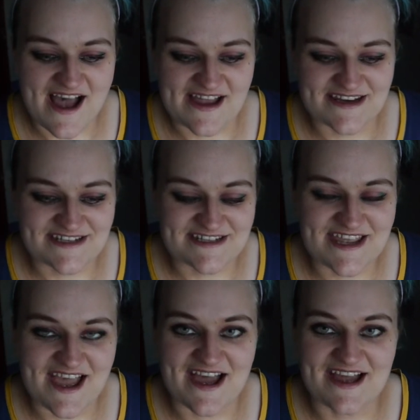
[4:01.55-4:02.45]
And
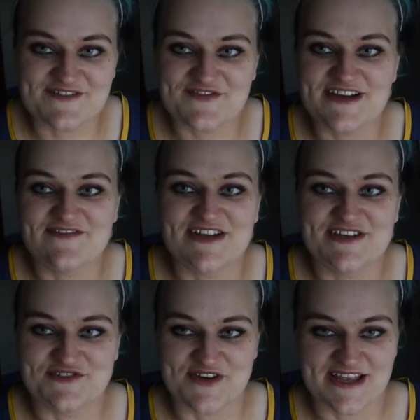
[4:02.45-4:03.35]
yeah, I really
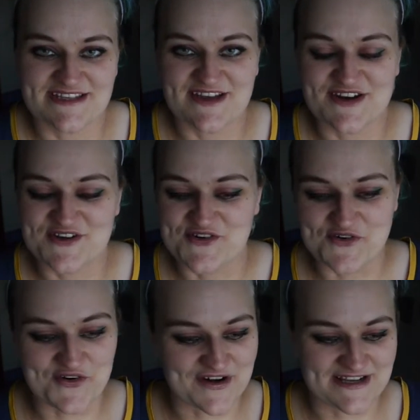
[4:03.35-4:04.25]
enjoy it. It's kind of
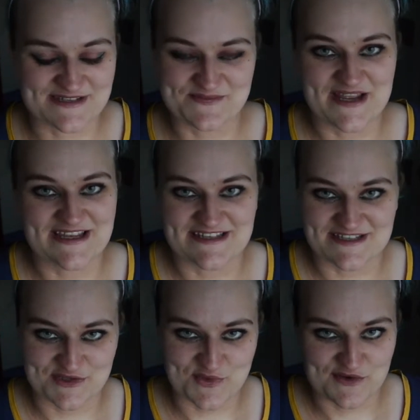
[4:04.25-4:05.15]
gory in some
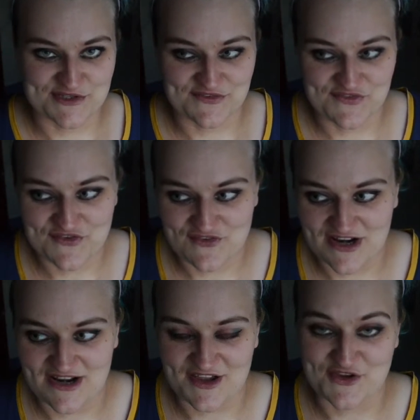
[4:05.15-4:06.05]
places as well, so if you
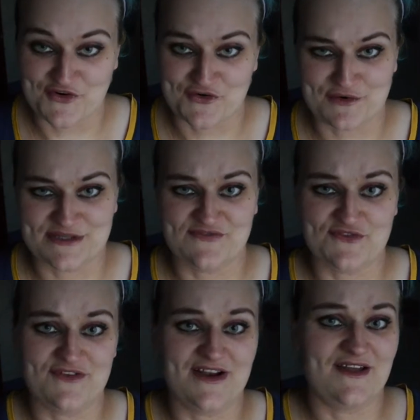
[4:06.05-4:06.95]
really like your horrors, if
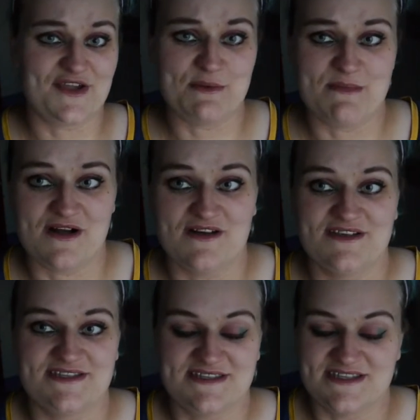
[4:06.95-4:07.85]
you really like your
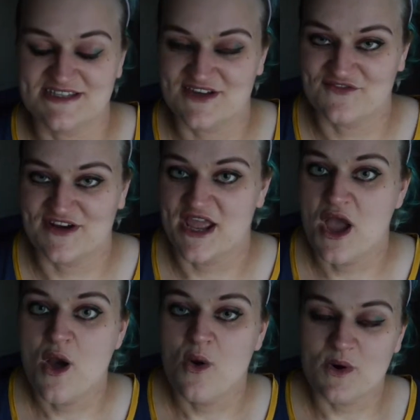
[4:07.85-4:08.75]
mangas, this is definitely
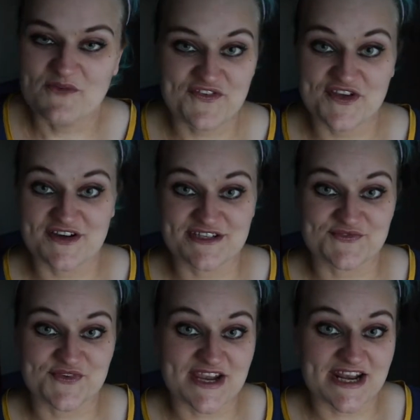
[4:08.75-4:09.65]
one for you guys
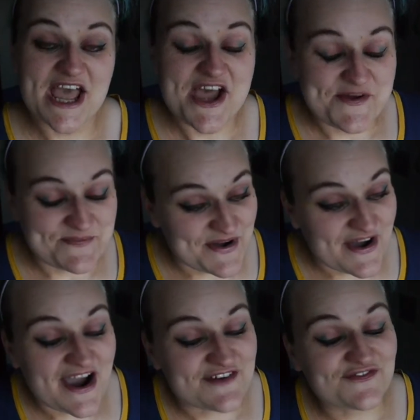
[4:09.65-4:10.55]
to read.
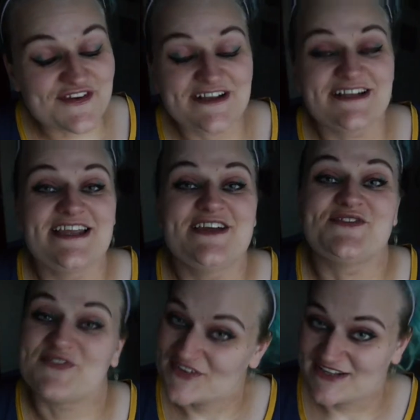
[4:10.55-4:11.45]
But I
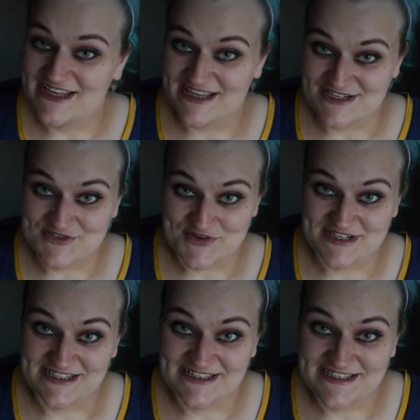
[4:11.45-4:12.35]
really
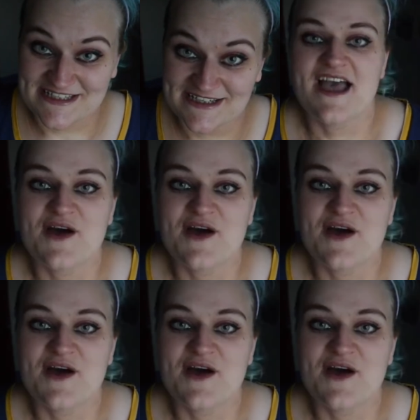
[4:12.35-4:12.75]
enjoyed it.